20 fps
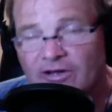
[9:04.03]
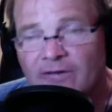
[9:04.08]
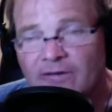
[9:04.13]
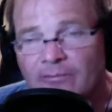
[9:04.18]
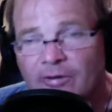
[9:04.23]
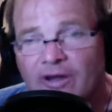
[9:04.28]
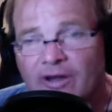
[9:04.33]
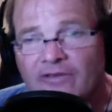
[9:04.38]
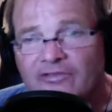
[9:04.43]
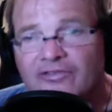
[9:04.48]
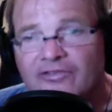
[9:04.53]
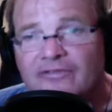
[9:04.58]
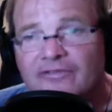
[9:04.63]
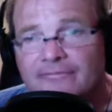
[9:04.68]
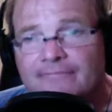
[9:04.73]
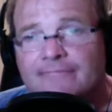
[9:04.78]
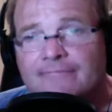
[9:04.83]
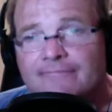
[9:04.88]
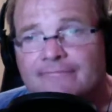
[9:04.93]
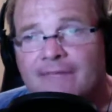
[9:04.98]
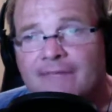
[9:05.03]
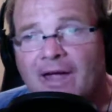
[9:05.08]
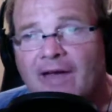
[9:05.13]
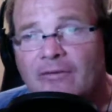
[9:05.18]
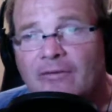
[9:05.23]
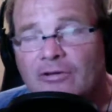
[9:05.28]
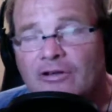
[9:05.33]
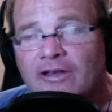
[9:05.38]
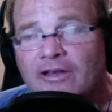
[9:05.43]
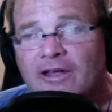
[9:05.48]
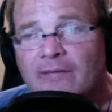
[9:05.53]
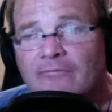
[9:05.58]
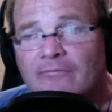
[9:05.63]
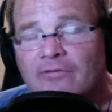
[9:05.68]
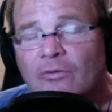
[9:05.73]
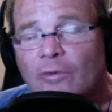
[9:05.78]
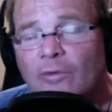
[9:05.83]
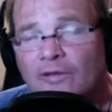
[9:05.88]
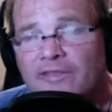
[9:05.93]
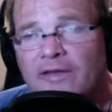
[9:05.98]
impressed I really am for
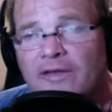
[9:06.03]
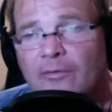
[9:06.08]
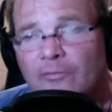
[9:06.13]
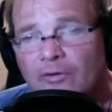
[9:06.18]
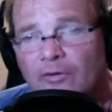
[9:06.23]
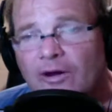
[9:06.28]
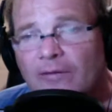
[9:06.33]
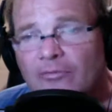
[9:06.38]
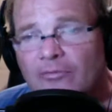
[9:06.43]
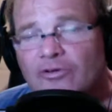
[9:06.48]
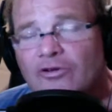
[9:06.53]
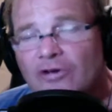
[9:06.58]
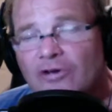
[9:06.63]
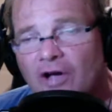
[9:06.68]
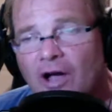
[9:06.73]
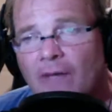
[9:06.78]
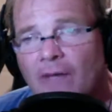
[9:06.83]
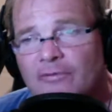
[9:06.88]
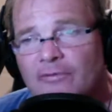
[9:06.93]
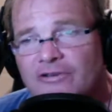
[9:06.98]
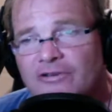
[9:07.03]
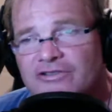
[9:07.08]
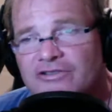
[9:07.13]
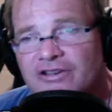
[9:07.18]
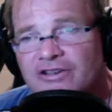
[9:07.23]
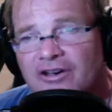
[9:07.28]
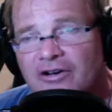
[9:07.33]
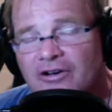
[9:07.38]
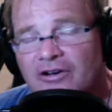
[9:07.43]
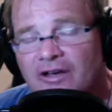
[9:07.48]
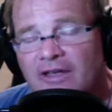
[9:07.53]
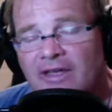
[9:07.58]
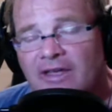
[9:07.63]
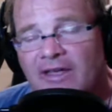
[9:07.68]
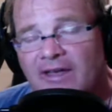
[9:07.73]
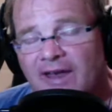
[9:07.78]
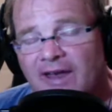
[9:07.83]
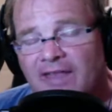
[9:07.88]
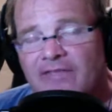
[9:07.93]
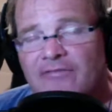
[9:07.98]
what they were able to accomplish here
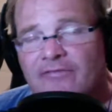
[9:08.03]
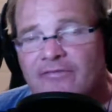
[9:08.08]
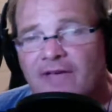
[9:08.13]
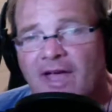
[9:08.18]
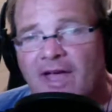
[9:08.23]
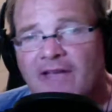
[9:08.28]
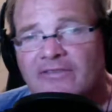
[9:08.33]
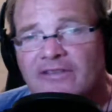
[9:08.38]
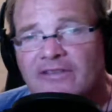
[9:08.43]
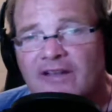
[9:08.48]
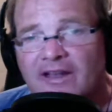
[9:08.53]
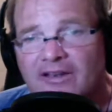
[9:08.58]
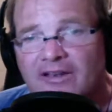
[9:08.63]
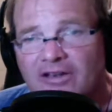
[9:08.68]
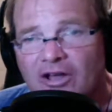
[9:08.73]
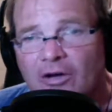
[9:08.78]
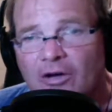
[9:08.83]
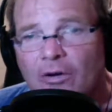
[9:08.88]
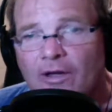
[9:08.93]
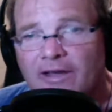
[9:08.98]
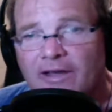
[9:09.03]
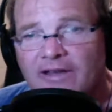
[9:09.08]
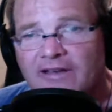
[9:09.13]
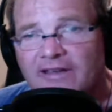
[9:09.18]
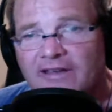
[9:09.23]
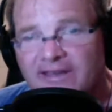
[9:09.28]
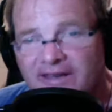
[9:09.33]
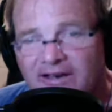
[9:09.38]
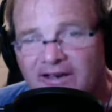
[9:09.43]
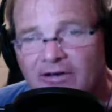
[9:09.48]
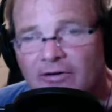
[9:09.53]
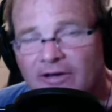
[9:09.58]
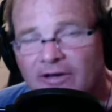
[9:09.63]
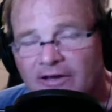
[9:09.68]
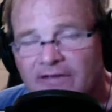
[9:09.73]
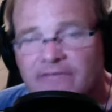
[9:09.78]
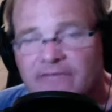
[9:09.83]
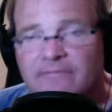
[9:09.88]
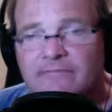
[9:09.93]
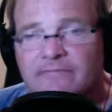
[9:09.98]
and the fact that I know I can hear
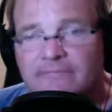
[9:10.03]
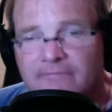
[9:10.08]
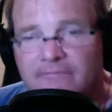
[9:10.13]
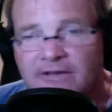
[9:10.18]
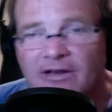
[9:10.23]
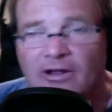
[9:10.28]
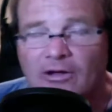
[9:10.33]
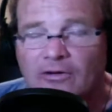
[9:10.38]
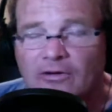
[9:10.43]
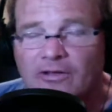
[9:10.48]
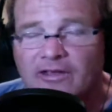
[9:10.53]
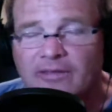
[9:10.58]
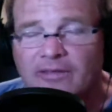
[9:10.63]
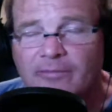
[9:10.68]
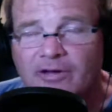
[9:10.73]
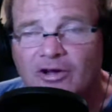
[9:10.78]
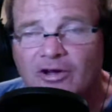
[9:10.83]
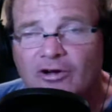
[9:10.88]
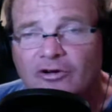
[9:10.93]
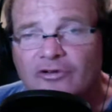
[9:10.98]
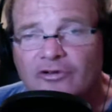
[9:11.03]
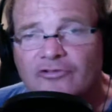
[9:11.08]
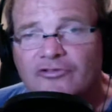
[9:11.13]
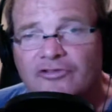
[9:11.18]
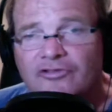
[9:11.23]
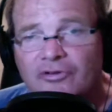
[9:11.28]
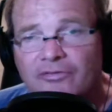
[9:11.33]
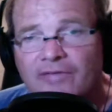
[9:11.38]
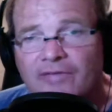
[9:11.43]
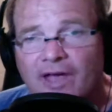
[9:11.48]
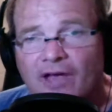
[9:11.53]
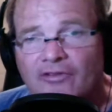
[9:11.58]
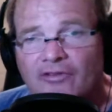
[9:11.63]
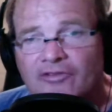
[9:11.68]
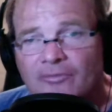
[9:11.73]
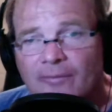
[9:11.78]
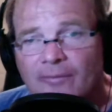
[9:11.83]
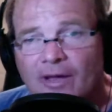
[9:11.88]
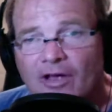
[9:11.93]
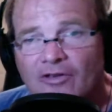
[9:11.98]
it. You know, it can be heard
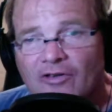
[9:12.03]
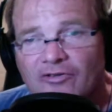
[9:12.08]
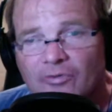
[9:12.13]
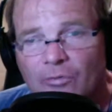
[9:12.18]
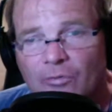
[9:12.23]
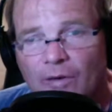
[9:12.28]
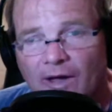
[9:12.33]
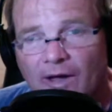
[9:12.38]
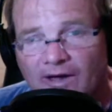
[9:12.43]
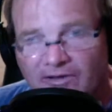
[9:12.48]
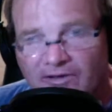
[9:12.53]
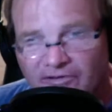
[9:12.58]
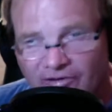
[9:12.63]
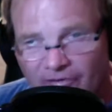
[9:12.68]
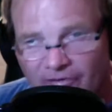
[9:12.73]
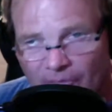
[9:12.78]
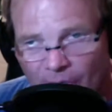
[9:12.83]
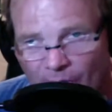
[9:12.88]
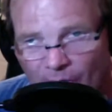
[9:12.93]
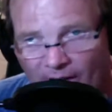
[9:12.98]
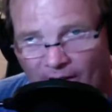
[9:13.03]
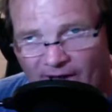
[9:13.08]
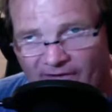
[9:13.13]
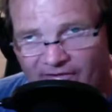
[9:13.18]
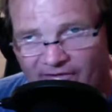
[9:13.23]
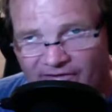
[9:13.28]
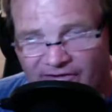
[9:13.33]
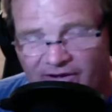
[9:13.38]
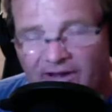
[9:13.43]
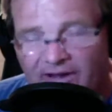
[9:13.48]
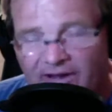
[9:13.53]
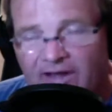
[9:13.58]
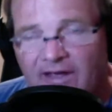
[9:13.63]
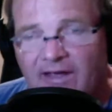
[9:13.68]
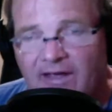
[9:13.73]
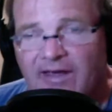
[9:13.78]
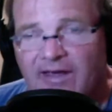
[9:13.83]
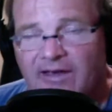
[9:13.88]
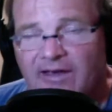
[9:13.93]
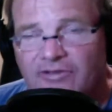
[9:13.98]
2,000 miles away to the west
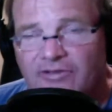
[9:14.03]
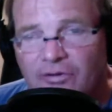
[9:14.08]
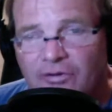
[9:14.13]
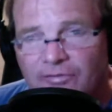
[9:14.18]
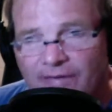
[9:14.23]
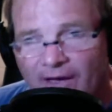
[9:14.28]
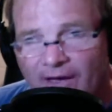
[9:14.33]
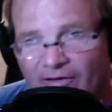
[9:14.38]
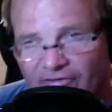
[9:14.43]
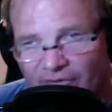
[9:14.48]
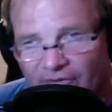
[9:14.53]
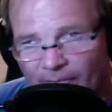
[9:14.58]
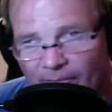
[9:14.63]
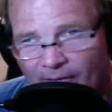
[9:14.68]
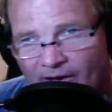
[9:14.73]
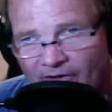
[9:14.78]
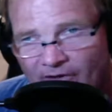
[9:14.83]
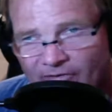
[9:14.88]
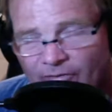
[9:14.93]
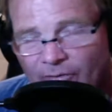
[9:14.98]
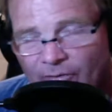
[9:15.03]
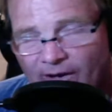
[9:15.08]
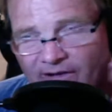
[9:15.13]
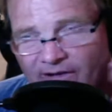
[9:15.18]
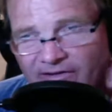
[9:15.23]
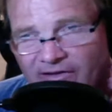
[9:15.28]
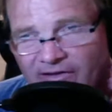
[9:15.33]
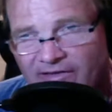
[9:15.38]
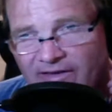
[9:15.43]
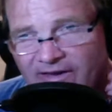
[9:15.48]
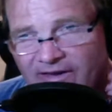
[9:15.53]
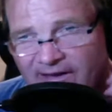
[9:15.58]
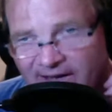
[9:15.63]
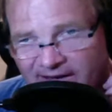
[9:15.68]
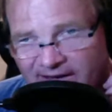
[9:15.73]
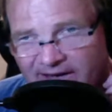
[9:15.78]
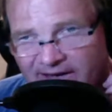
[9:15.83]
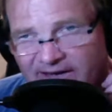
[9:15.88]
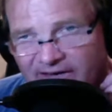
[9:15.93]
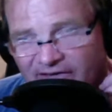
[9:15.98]
and 2,000 miles away to the
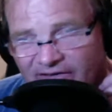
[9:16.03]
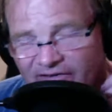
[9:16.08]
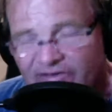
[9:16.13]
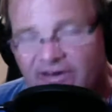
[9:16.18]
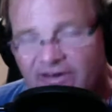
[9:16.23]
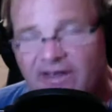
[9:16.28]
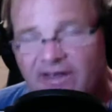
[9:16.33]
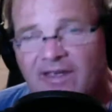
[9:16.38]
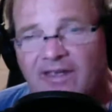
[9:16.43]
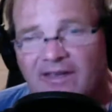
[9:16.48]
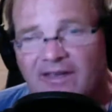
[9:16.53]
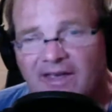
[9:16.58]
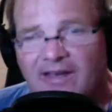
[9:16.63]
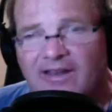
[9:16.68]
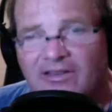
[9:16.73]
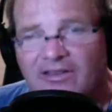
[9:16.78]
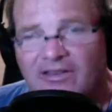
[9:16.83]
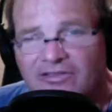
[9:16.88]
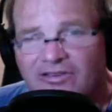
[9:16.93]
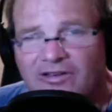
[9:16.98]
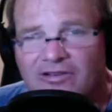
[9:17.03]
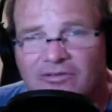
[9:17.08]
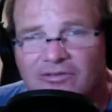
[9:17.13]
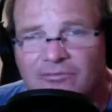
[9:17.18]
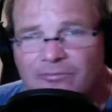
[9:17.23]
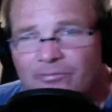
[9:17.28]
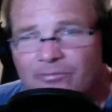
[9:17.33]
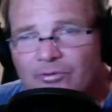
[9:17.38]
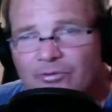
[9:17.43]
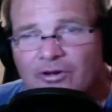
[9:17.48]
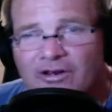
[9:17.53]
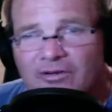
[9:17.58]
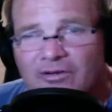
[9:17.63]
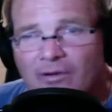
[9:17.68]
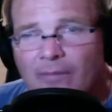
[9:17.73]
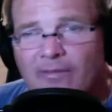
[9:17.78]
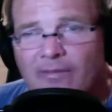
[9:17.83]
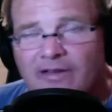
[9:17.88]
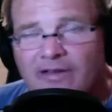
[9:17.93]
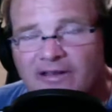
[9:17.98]
east. And it's in pretty
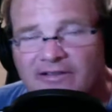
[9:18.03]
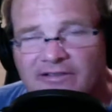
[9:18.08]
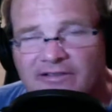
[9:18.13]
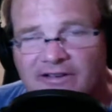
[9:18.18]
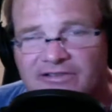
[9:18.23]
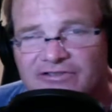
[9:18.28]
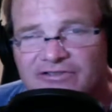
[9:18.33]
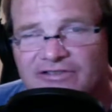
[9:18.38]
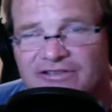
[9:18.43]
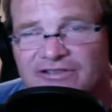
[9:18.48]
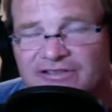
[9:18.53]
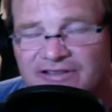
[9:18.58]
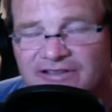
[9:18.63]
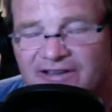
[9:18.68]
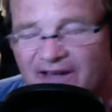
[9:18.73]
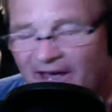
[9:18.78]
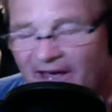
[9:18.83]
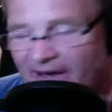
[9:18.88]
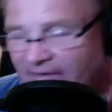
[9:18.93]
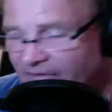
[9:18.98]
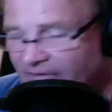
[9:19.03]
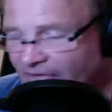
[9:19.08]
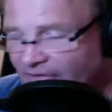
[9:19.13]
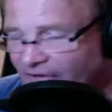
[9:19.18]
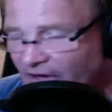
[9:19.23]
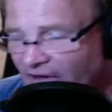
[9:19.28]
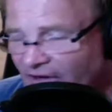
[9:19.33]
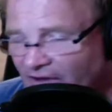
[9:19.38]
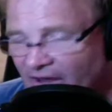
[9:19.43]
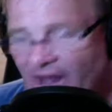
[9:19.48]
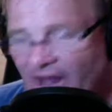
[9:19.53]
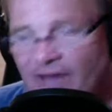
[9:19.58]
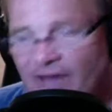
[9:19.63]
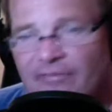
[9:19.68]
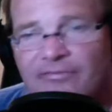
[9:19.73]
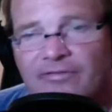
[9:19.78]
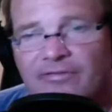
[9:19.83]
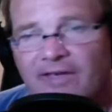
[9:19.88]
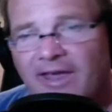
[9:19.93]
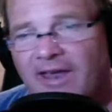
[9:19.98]
crummy conditions tonight. There's a lot of
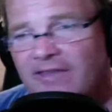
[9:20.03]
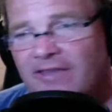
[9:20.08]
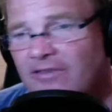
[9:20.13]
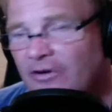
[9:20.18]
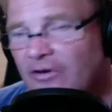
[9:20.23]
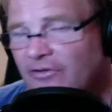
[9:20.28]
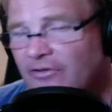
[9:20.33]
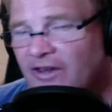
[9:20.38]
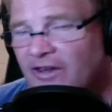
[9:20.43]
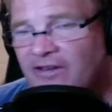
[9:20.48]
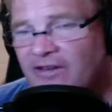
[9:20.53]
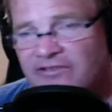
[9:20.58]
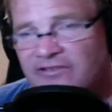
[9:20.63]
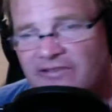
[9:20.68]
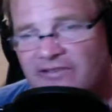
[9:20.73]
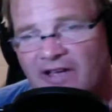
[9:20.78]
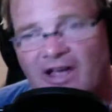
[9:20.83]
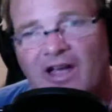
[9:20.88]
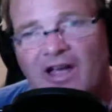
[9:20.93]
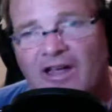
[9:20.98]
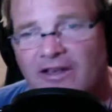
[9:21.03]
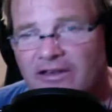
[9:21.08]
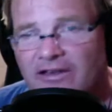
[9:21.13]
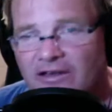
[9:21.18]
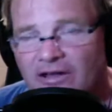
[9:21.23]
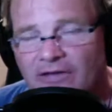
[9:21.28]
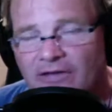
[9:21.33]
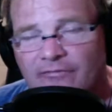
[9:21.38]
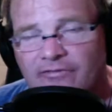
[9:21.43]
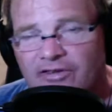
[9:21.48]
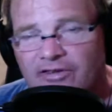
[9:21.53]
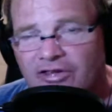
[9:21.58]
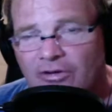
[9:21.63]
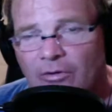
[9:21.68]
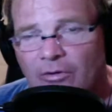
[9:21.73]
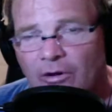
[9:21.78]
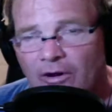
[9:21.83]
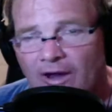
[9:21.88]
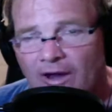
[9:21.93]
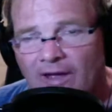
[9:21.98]
fade, there's a ton of
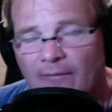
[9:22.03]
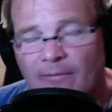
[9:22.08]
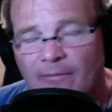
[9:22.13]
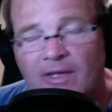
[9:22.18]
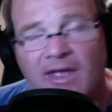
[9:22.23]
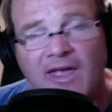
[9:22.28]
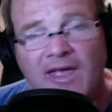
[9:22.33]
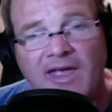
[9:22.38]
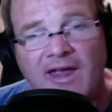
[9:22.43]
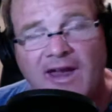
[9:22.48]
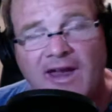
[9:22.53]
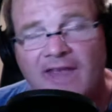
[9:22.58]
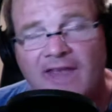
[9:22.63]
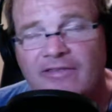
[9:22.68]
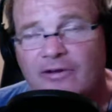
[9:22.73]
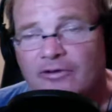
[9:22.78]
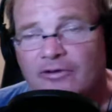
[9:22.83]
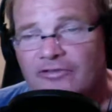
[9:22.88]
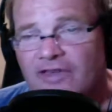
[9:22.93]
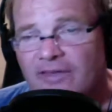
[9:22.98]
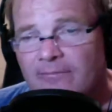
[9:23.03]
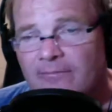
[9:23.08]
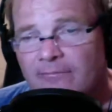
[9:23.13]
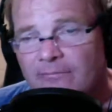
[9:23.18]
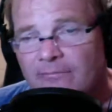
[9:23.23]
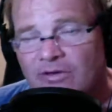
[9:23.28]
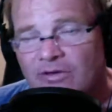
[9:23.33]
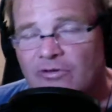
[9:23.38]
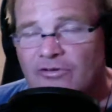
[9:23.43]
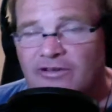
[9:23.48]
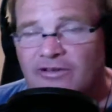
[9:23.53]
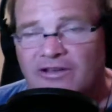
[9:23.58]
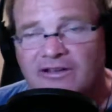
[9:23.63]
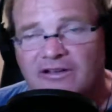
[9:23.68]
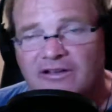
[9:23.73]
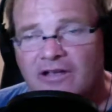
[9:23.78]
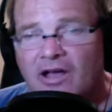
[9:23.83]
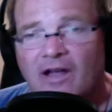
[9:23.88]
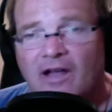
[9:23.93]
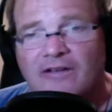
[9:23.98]
QRM, and there's a million
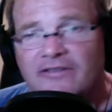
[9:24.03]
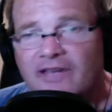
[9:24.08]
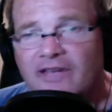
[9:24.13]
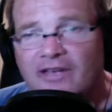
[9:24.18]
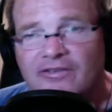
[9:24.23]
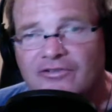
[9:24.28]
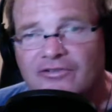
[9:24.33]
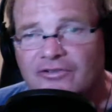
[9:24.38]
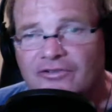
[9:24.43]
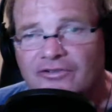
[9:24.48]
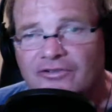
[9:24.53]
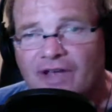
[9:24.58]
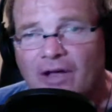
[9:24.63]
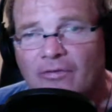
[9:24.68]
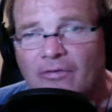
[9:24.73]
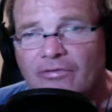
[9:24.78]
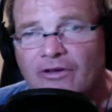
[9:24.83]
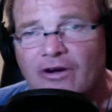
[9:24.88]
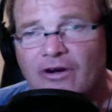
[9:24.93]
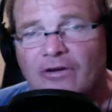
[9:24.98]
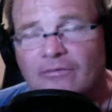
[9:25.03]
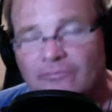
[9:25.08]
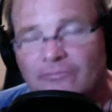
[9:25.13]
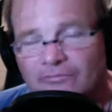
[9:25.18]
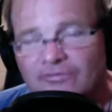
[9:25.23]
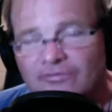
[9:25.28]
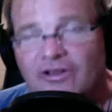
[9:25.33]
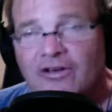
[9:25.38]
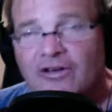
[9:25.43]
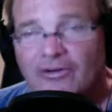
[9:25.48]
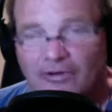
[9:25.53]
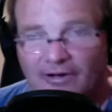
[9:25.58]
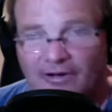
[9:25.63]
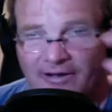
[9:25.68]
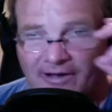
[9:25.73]
contesters out there. Literally.